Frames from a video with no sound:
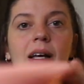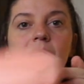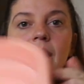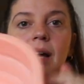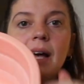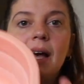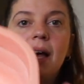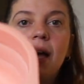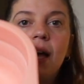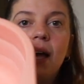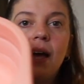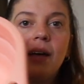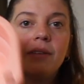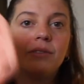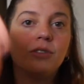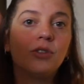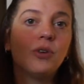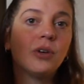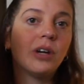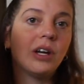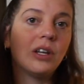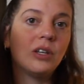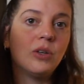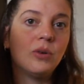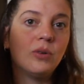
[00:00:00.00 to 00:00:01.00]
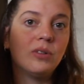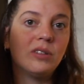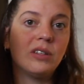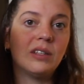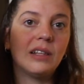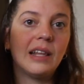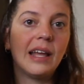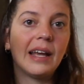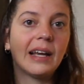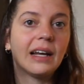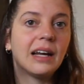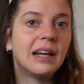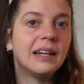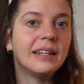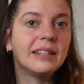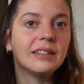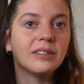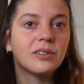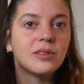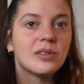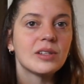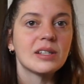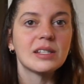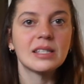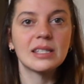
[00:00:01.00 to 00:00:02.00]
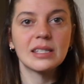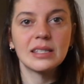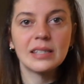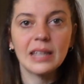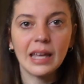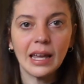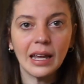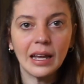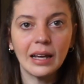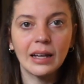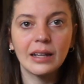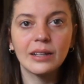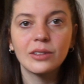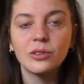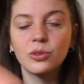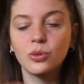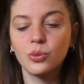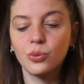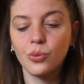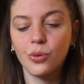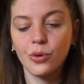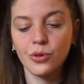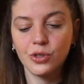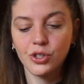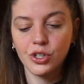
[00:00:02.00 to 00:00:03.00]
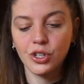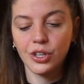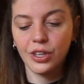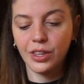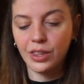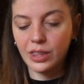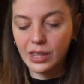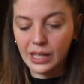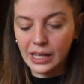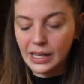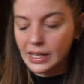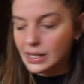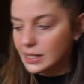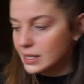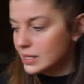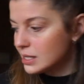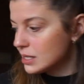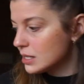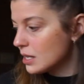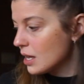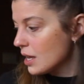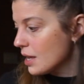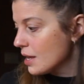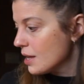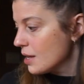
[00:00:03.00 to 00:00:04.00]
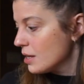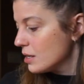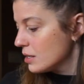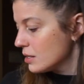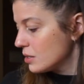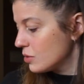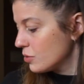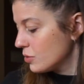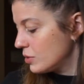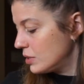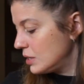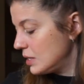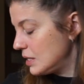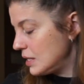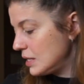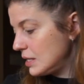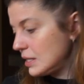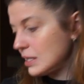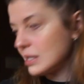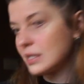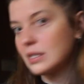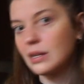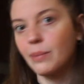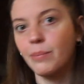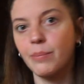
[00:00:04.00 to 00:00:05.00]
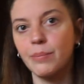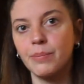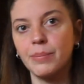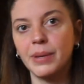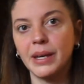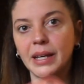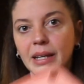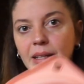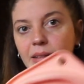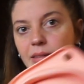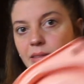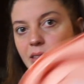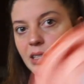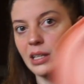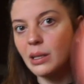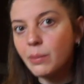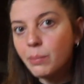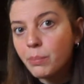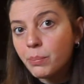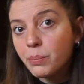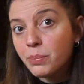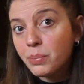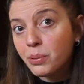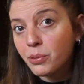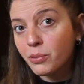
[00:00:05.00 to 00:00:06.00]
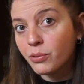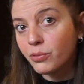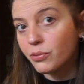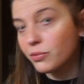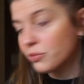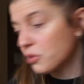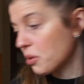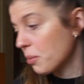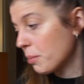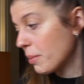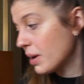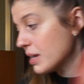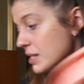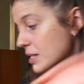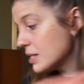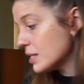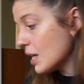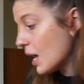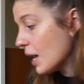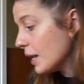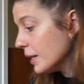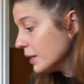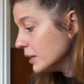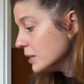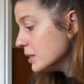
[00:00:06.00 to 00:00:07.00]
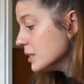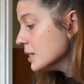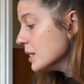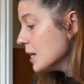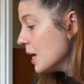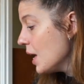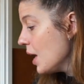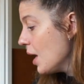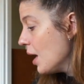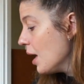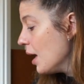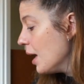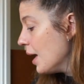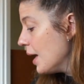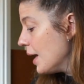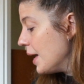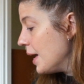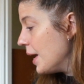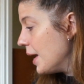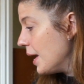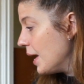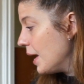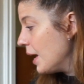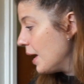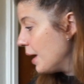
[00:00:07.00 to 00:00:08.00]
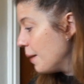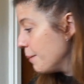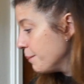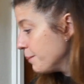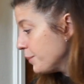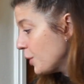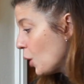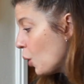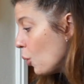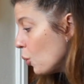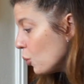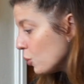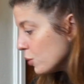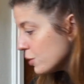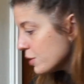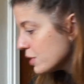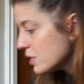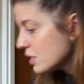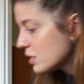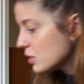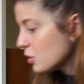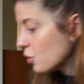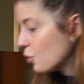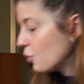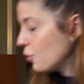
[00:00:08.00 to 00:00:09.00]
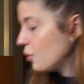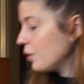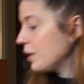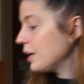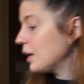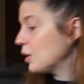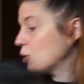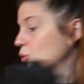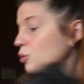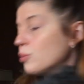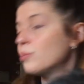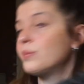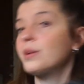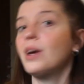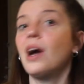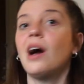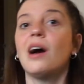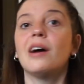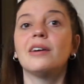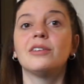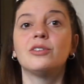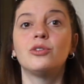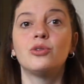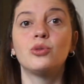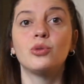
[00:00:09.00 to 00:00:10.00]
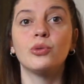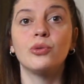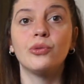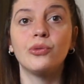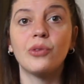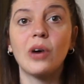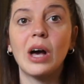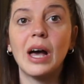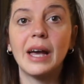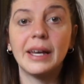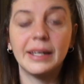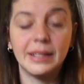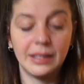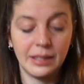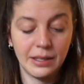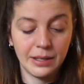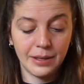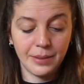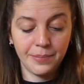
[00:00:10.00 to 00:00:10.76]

and you can use it like a little sink to wash things. So this is a big tip from my side. And also it could be hard to find